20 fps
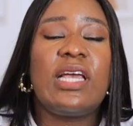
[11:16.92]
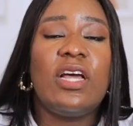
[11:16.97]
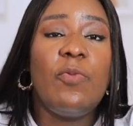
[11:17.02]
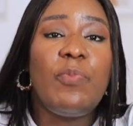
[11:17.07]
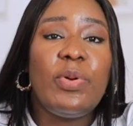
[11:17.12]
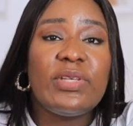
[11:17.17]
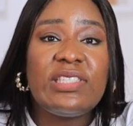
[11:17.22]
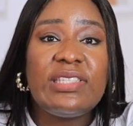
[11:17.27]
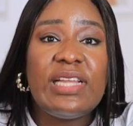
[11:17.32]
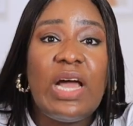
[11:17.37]
the kind of
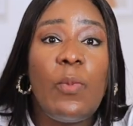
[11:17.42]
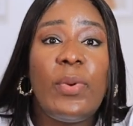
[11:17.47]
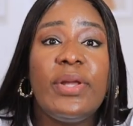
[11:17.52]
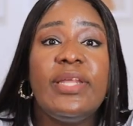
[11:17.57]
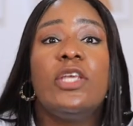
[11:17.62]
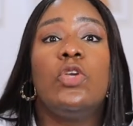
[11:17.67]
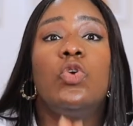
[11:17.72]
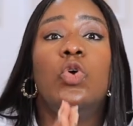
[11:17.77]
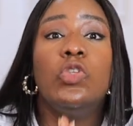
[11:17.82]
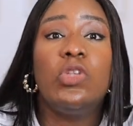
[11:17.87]
person that when
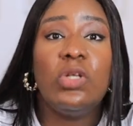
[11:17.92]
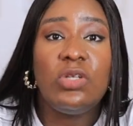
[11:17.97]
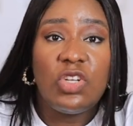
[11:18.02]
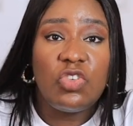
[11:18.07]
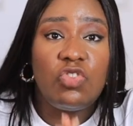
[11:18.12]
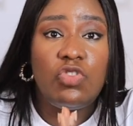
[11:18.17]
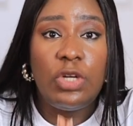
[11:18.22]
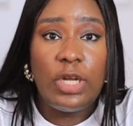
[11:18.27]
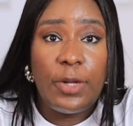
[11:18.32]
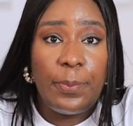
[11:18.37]
he goes on a
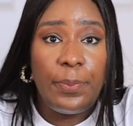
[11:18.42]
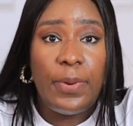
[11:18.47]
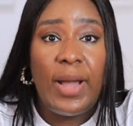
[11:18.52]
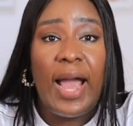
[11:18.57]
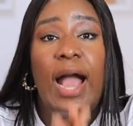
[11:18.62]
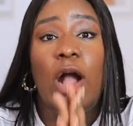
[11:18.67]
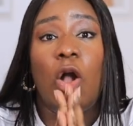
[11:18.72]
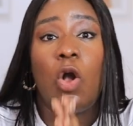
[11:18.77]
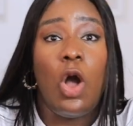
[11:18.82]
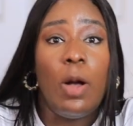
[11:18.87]
trip
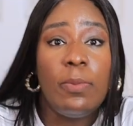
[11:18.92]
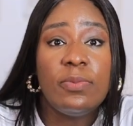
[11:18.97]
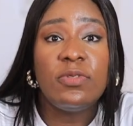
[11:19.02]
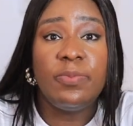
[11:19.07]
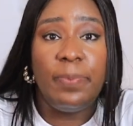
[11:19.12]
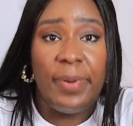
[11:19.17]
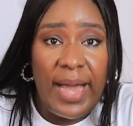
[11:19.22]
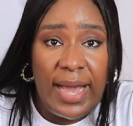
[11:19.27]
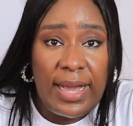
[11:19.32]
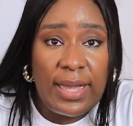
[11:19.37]
and comes
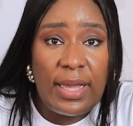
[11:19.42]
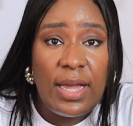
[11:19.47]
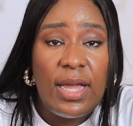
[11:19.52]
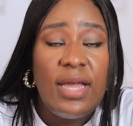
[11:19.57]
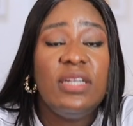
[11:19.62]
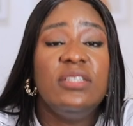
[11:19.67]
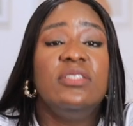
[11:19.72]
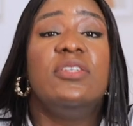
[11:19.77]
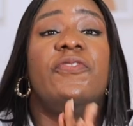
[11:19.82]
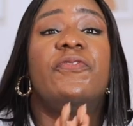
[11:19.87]
back,
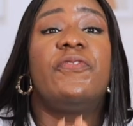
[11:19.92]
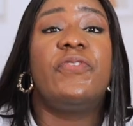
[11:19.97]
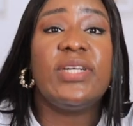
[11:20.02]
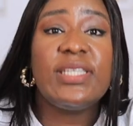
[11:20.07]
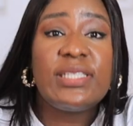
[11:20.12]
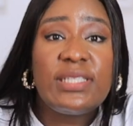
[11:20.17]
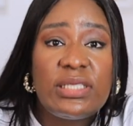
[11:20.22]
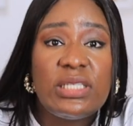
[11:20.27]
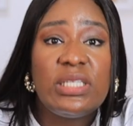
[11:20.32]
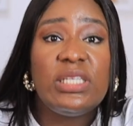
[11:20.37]
the
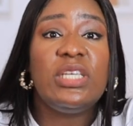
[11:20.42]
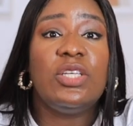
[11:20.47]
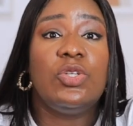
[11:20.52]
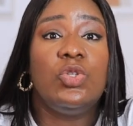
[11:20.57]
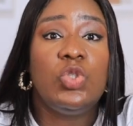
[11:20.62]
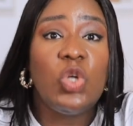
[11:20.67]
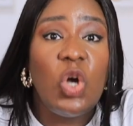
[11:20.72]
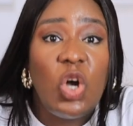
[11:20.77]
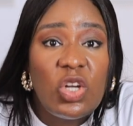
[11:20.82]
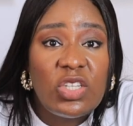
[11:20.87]
first thing he
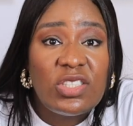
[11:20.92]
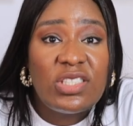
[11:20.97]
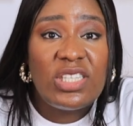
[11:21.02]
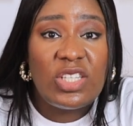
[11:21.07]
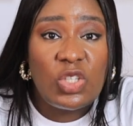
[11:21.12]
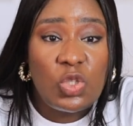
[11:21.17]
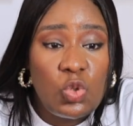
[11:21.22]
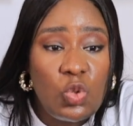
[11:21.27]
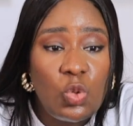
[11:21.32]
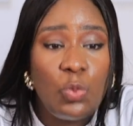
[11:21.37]
does
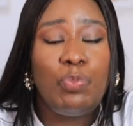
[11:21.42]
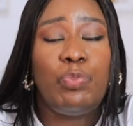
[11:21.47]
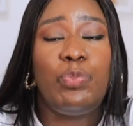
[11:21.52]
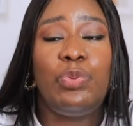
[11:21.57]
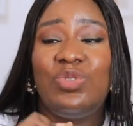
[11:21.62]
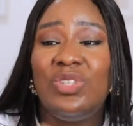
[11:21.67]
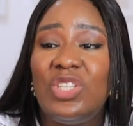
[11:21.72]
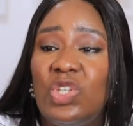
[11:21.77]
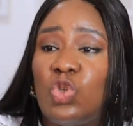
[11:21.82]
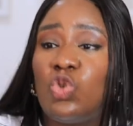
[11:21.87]
is to
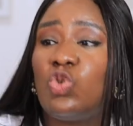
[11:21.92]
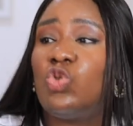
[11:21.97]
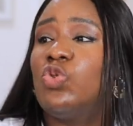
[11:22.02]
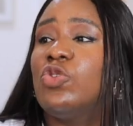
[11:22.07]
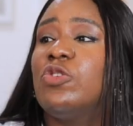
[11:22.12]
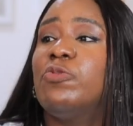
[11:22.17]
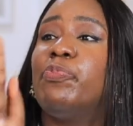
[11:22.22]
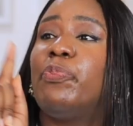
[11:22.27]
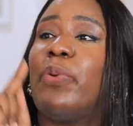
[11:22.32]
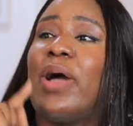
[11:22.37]
put his
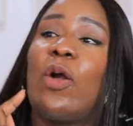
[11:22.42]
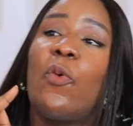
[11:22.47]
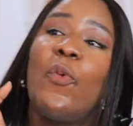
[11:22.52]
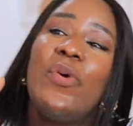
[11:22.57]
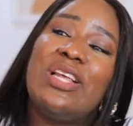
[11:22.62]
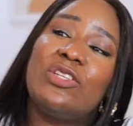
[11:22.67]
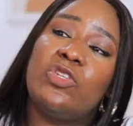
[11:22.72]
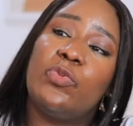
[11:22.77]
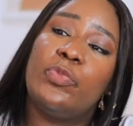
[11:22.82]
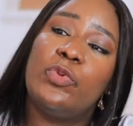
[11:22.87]
shoes back where
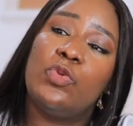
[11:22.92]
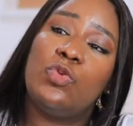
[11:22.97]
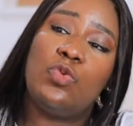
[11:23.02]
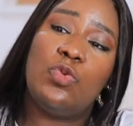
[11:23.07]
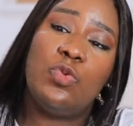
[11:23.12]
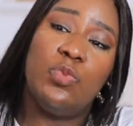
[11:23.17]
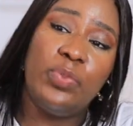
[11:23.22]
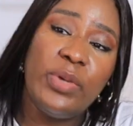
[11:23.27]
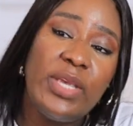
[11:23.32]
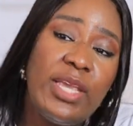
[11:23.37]
they're supposed
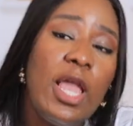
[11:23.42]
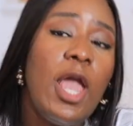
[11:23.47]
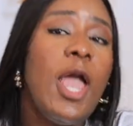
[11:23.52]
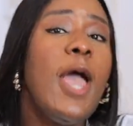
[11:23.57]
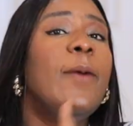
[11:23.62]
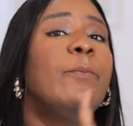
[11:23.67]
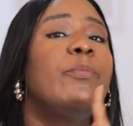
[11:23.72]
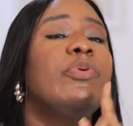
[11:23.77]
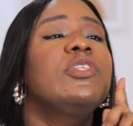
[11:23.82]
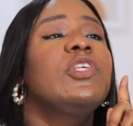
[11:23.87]
to be,
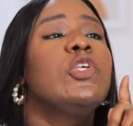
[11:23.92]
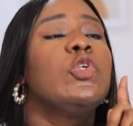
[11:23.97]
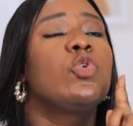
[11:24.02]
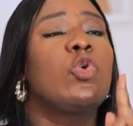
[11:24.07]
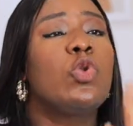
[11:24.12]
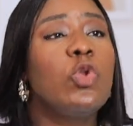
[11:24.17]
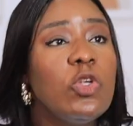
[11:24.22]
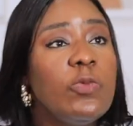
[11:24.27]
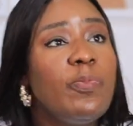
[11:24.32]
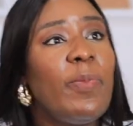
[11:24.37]
put his
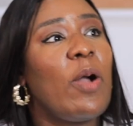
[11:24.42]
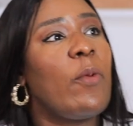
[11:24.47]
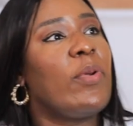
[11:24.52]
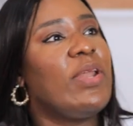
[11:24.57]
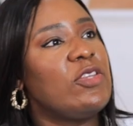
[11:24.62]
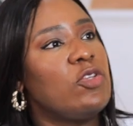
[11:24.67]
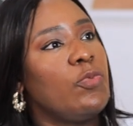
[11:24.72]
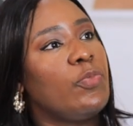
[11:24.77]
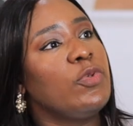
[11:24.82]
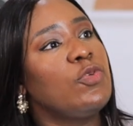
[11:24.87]
clothes back where
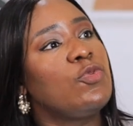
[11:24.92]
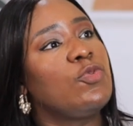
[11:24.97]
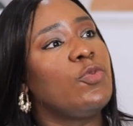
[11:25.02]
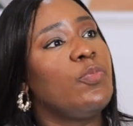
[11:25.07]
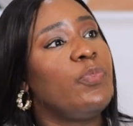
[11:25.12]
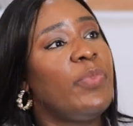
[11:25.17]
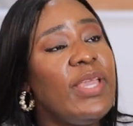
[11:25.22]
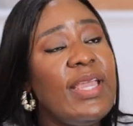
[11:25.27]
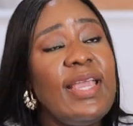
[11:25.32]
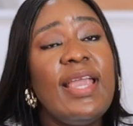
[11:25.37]
they're supposed to
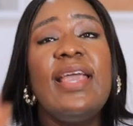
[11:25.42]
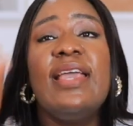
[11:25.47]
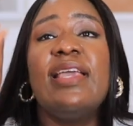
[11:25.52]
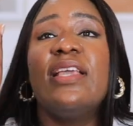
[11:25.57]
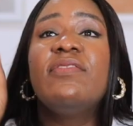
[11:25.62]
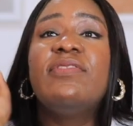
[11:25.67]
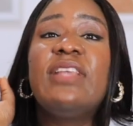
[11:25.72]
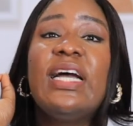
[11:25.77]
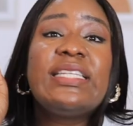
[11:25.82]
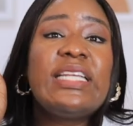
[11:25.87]
be.
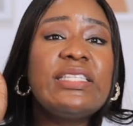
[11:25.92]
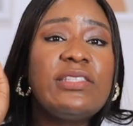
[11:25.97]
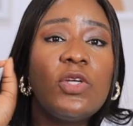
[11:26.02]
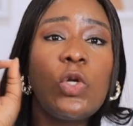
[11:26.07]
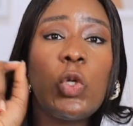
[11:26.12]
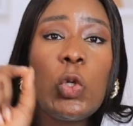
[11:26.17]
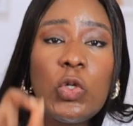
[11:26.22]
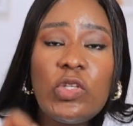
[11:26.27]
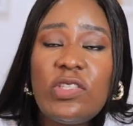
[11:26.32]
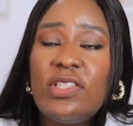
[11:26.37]
If there are dirty
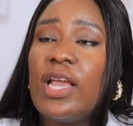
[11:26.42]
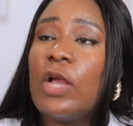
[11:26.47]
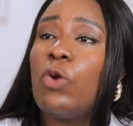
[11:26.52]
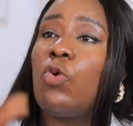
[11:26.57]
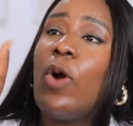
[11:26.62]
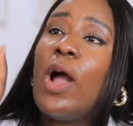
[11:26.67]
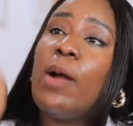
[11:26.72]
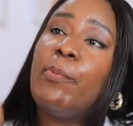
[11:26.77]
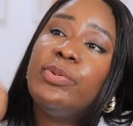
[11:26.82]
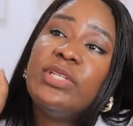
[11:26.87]
clothes there,
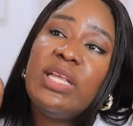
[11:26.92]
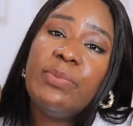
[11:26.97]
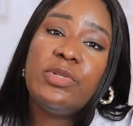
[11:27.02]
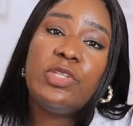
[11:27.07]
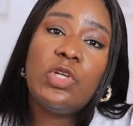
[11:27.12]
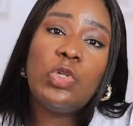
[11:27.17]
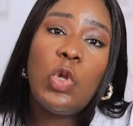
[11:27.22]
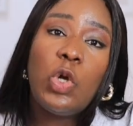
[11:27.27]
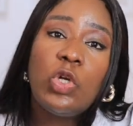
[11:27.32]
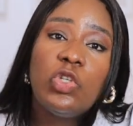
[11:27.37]
go and put them in
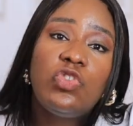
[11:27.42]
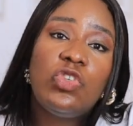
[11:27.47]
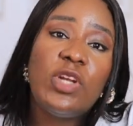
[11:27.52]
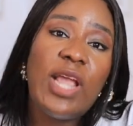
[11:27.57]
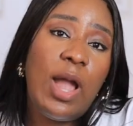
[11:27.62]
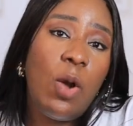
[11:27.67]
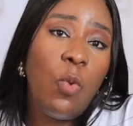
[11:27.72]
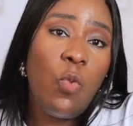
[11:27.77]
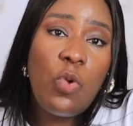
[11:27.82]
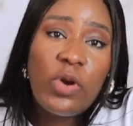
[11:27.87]
the laundry
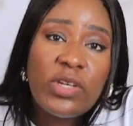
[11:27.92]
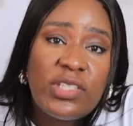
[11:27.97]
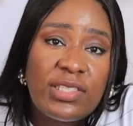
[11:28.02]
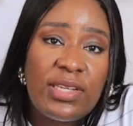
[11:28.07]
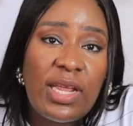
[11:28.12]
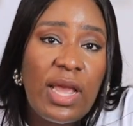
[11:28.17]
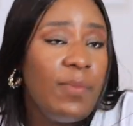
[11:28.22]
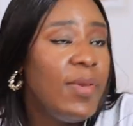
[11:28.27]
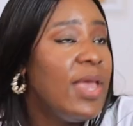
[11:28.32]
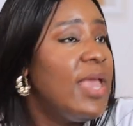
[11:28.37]
and wash
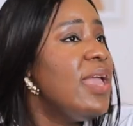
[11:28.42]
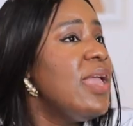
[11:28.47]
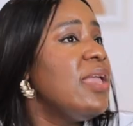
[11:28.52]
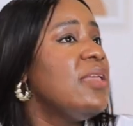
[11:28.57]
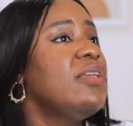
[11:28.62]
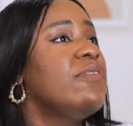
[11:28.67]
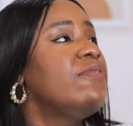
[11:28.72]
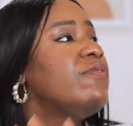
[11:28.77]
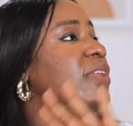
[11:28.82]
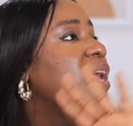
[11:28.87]
them.
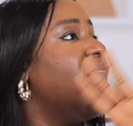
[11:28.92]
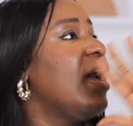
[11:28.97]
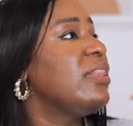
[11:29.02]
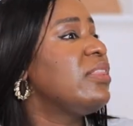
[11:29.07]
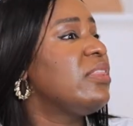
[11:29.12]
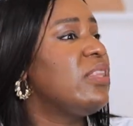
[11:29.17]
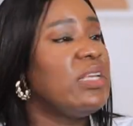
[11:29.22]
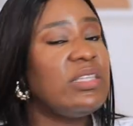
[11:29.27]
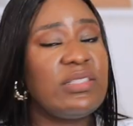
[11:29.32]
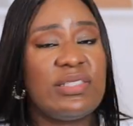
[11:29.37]
If there
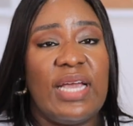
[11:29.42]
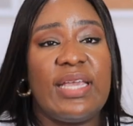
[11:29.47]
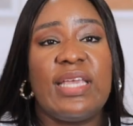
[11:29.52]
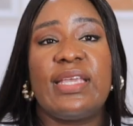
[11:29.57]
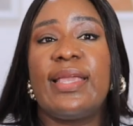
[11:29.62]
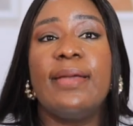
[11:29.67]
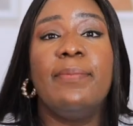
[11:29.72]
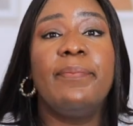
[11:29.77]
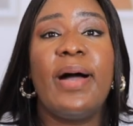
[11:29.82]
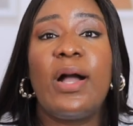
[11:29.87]
are things that he
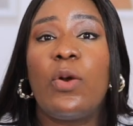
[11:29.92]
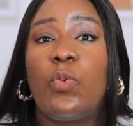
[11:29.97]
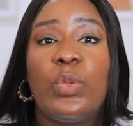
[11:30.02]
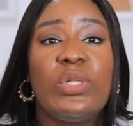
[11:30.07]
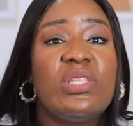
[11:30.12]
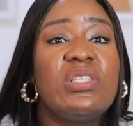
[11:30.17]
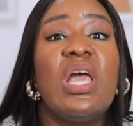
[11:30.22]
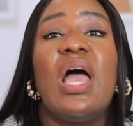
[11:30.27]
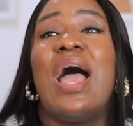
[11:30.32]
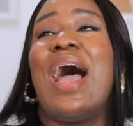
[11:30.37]
came back
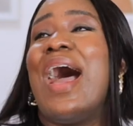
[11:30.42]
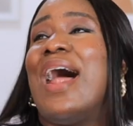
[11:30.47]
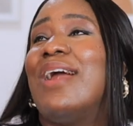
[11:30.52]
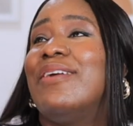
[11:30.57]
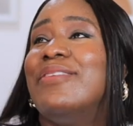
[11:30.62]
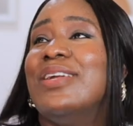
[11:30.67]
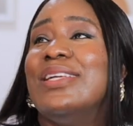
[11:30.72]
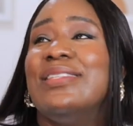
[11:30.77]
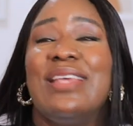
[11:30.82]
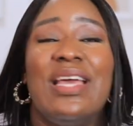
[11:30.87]
with,
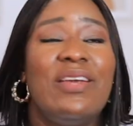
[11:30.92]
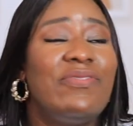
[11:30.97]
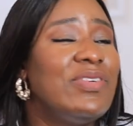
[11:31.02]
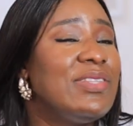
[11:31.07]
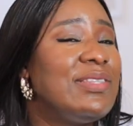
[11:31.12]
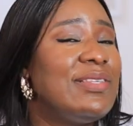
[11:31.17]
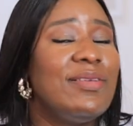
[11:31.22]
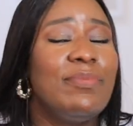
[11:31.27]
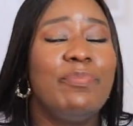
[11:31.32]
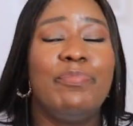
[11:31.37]
arrange
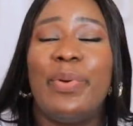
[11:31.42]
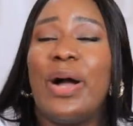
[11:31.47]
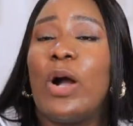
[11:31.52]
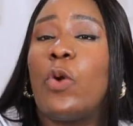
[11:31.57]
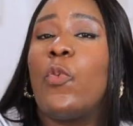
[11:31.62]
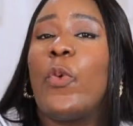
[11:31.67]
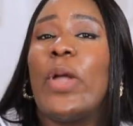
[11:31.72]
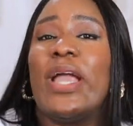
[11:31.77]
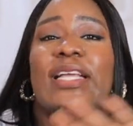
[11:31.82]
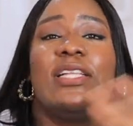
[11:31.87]
everything
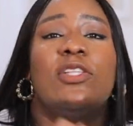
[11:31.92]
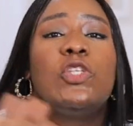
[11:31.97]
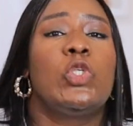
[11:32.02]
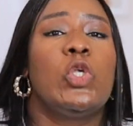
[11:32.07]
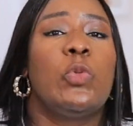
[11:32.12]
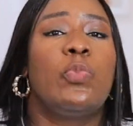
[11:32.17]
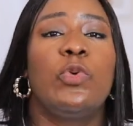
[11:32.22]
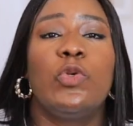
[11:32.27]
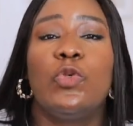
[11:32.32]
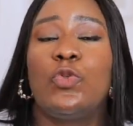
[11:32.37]
back where it is
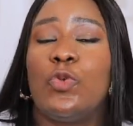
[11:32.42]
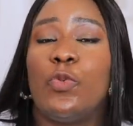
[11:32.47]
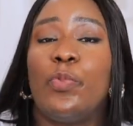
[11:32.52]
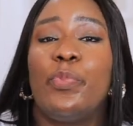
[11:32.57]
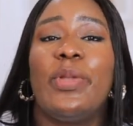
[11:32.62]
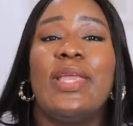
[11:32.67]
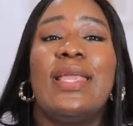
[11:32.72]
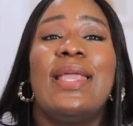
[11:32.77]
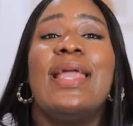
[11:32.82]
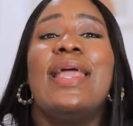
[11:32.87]
supposed to
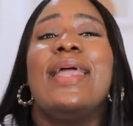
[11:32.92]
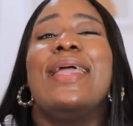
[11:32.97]
be